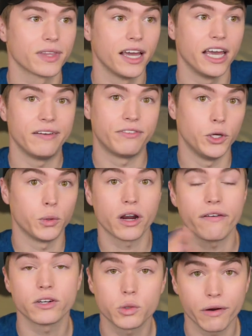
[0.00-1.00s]
if you were
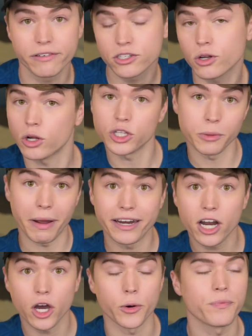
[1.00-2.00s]
ever 12 years old, you might
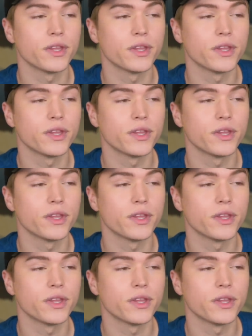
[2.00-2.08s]
know.